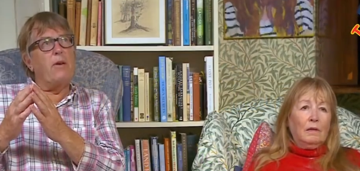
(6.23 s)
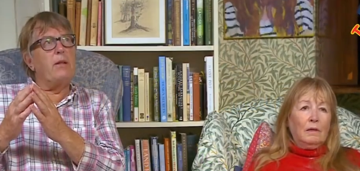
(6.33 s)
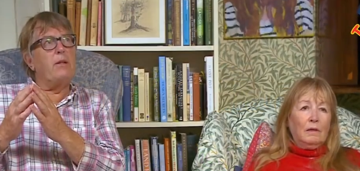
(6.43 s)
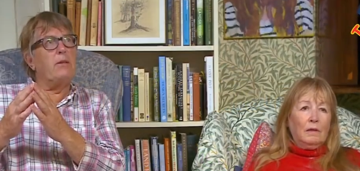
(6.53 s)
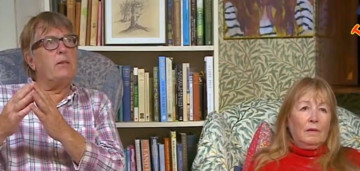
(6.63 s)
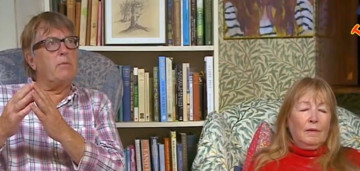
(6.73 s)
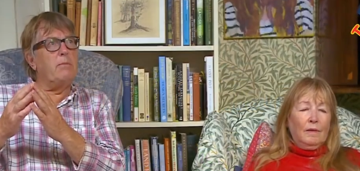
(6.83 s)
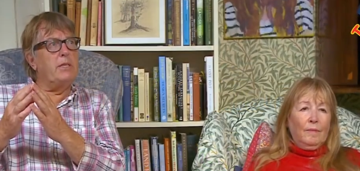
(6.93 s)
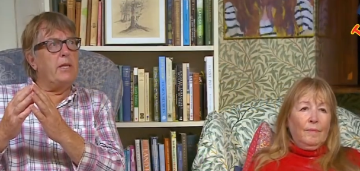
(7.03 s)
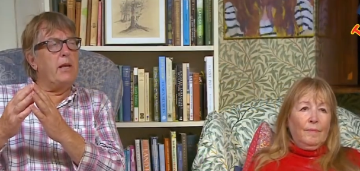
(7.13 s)
Speaker 1: I failed
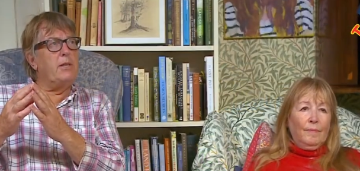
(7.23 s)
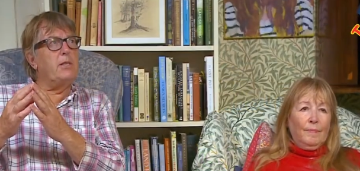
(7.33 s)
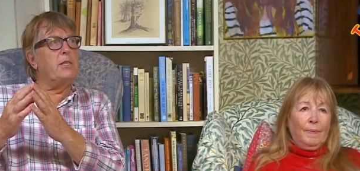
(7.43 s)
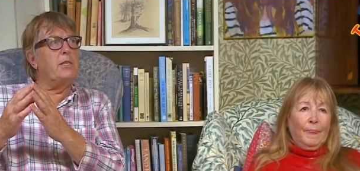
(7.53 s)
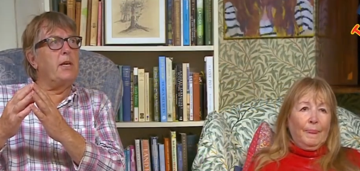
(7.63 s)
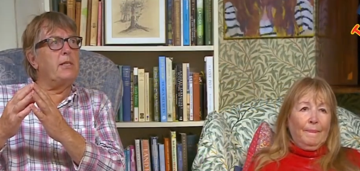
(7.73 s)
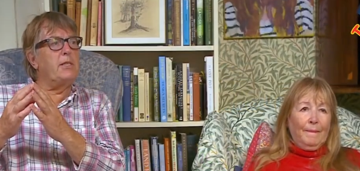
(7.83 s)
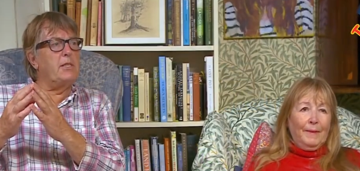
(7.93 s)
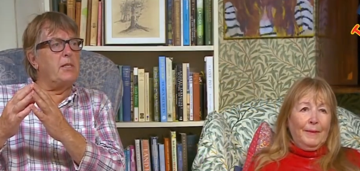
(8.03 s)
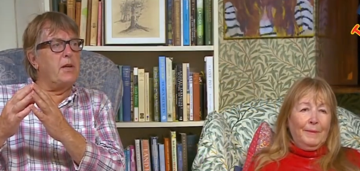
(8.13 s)
some intelligence
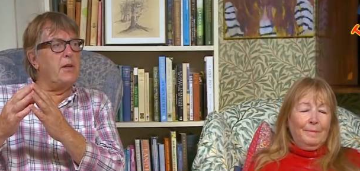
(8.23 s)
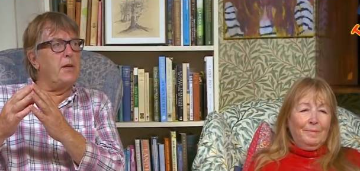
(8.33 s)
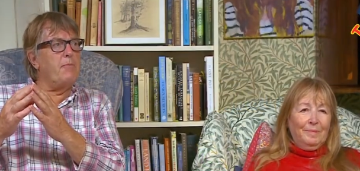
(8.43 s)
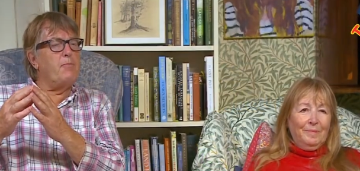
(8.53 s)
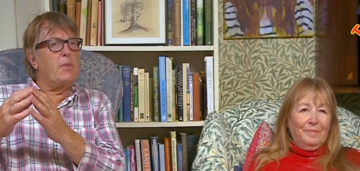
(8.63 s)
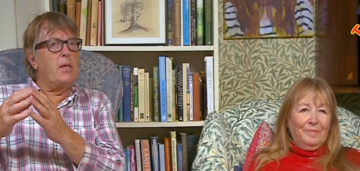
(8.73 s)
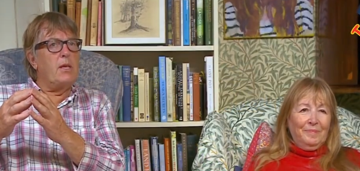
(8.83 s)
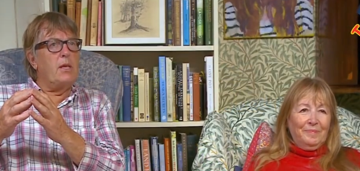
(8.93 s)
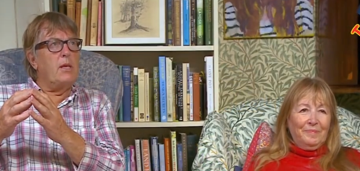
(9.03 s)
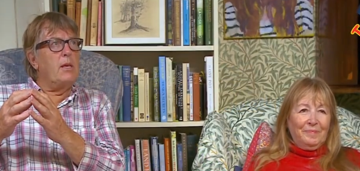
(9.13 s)
tests, Nutty.
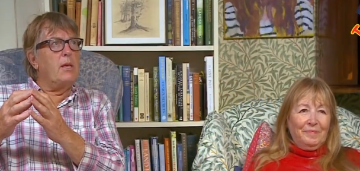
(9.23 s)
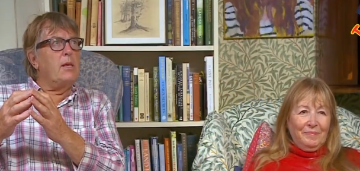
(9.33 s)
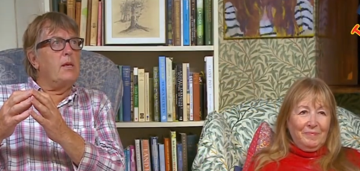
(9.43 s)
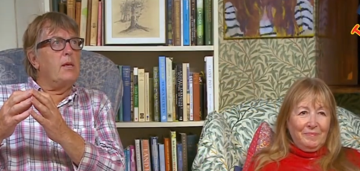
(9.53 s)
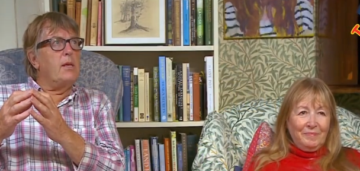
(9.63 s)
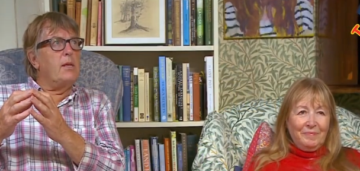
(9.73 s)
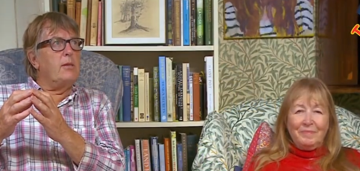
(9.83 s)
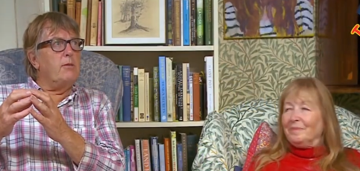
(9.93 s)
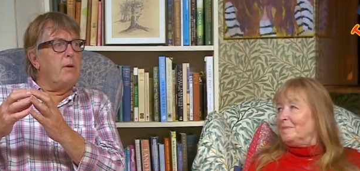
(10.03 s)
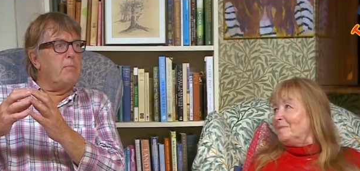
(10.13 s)

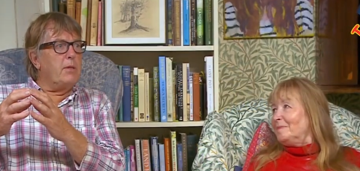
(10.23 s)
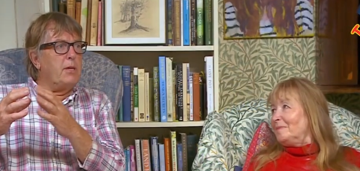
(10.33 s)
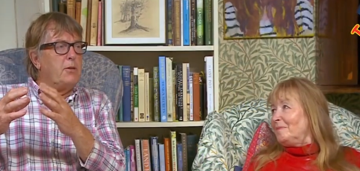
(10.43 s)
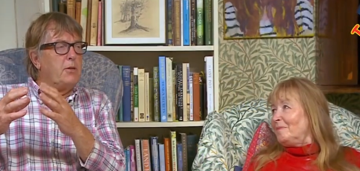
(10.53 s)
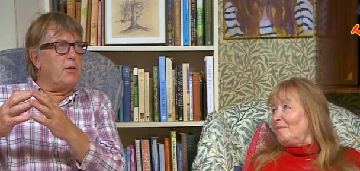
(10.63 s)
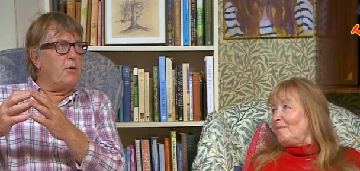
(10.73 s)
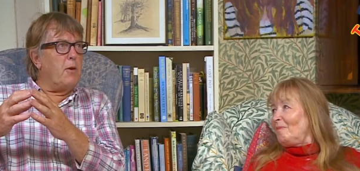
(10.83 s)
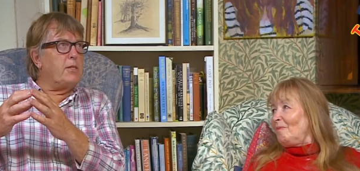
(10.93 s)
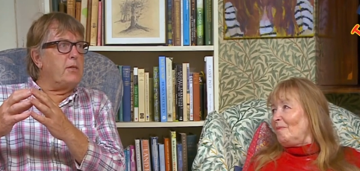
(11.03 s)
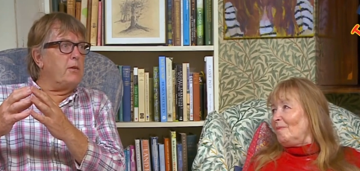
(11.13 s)
Do you remember the, the
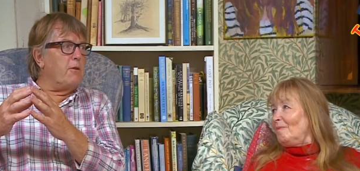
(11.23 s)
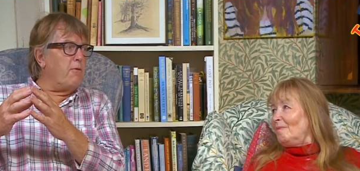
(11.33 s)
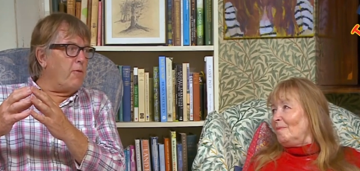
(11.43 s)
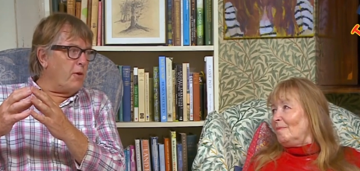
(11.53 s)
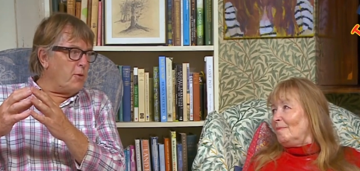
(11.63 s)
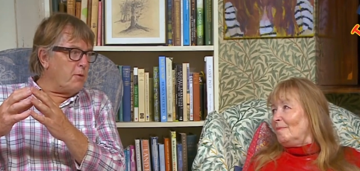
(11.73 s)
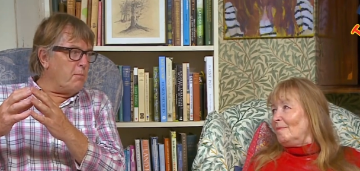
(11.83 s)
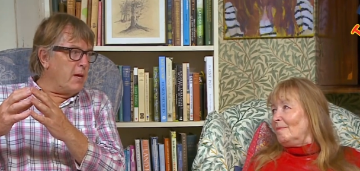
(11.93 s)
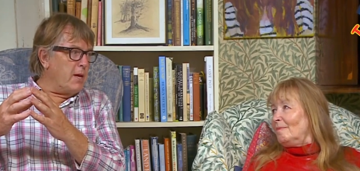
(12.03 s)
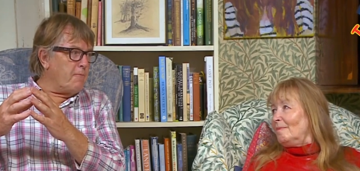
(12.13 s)
question that floored
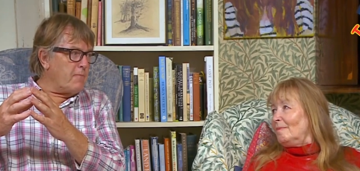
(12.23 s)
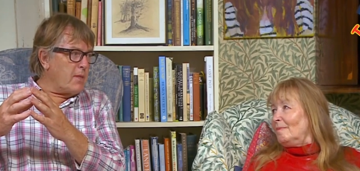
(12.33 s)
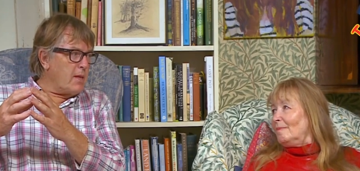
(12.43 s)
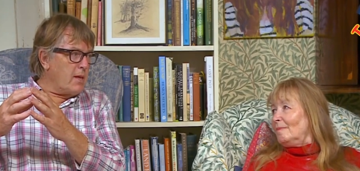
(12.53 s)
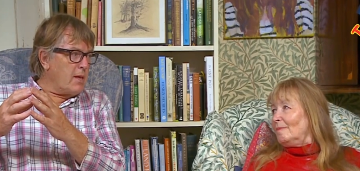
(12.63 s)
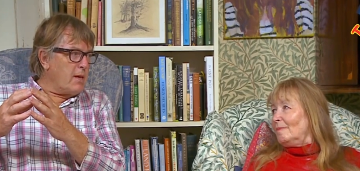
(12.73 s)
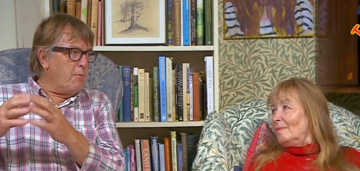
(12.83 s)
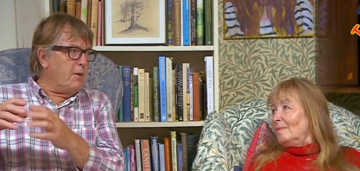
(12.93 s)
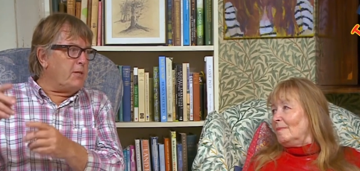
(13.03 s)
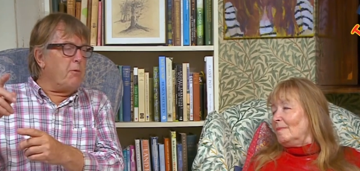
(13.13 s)
me?
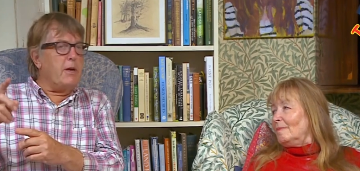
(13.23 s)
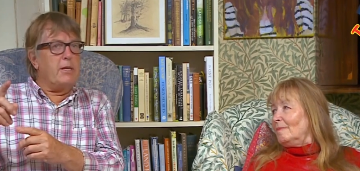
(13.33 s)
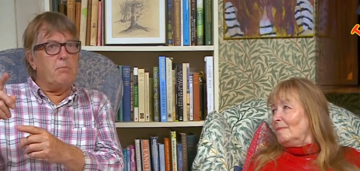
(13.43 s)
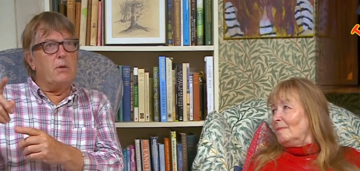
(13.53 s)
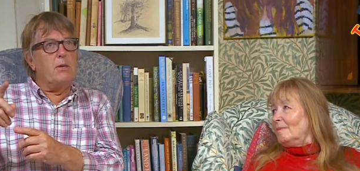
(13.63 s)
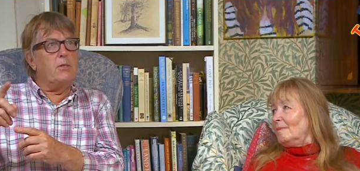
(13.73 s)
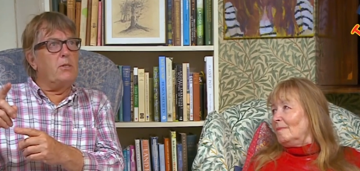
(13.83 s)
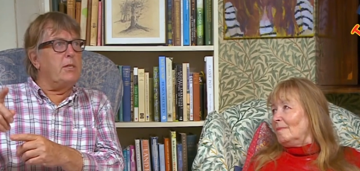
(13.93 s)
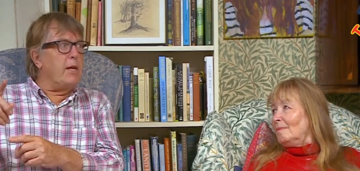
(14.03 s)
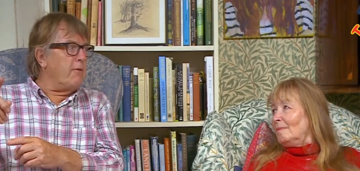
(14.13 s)
Which weighs
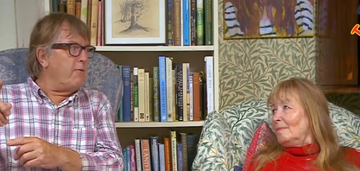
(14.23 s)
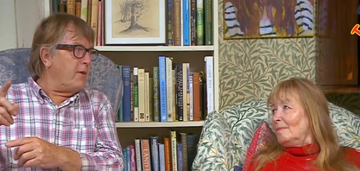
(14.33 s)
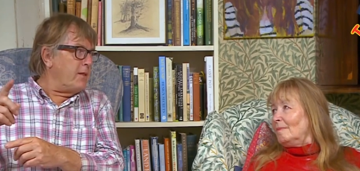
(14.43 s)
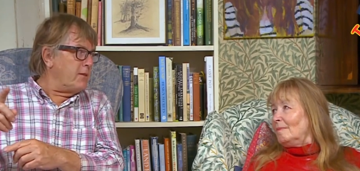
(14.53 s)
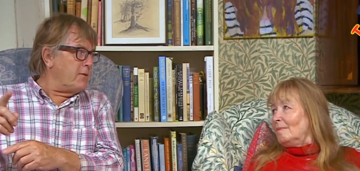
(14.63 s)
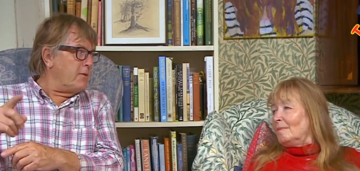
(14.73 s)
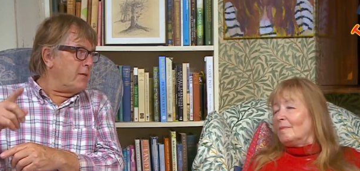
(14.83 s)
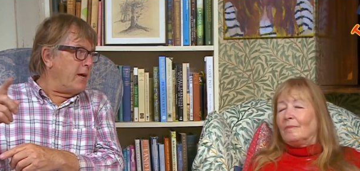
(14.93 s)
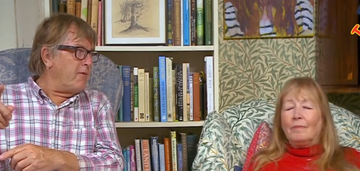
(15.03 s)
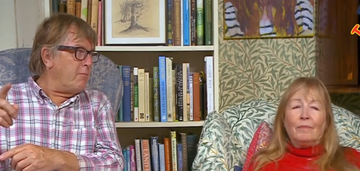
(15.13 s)
most, a ton of feathers or a
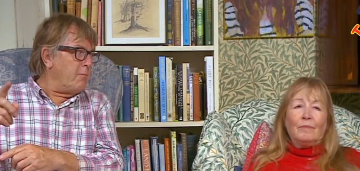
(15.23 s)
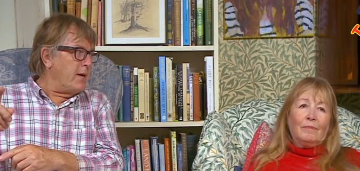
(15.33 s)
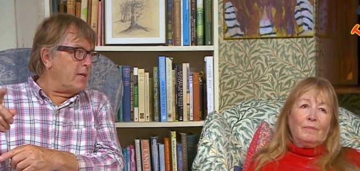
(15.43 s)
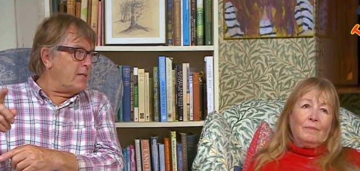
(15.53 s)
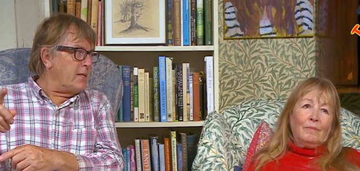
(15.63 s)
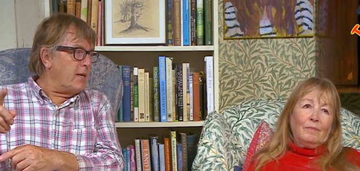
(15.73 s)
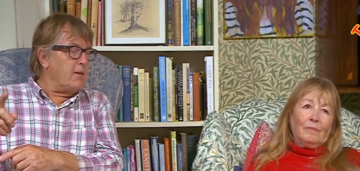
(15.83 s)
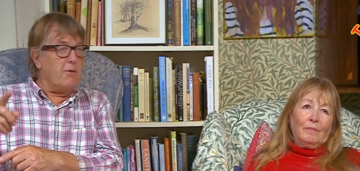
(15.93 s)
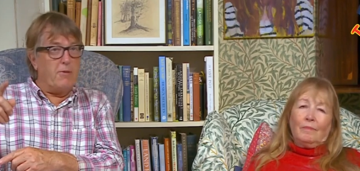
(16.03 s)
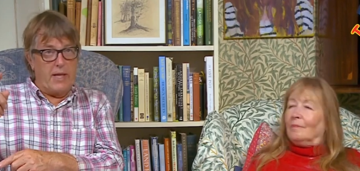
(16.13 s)
ton of bricks? I
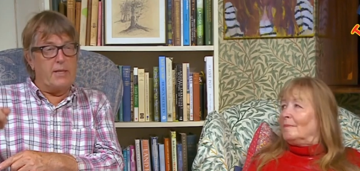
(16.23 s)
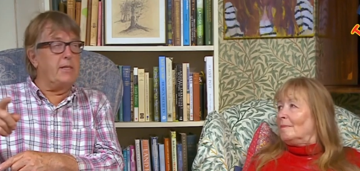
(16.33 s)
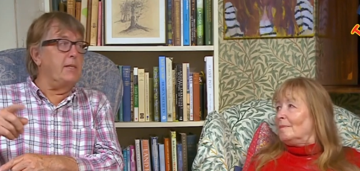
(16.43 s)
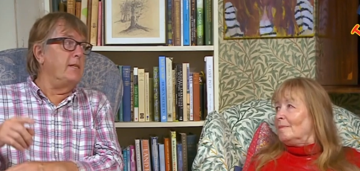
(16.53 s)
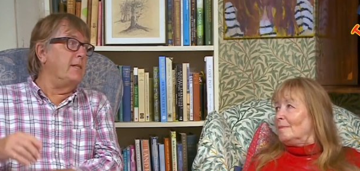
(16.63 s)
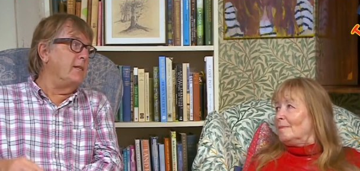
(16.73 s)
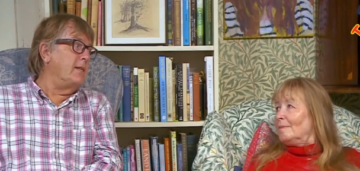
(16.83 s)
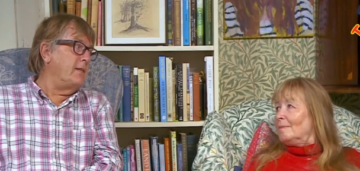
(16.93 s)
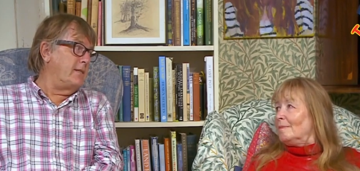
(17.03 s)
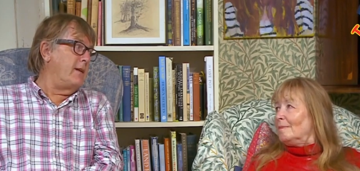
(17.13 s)
thought, well, that's
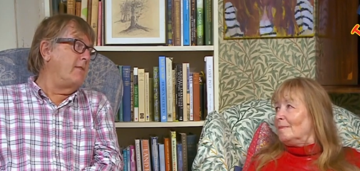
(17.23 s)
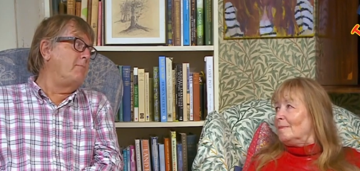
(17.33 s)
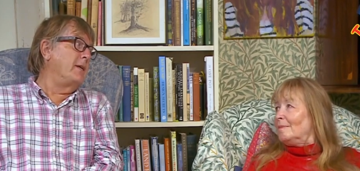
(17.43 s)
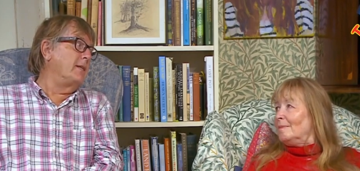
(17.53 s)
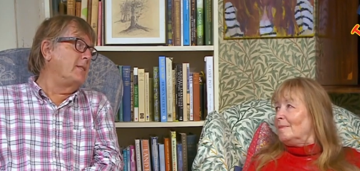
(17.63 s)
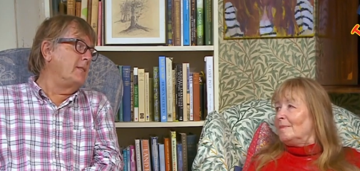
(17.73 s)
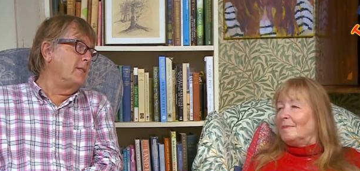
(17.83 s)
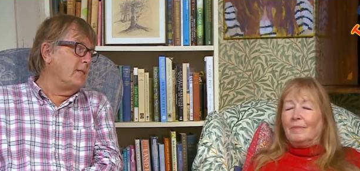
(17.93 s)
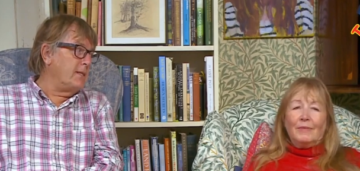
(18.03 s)
easy, a ton of bricks.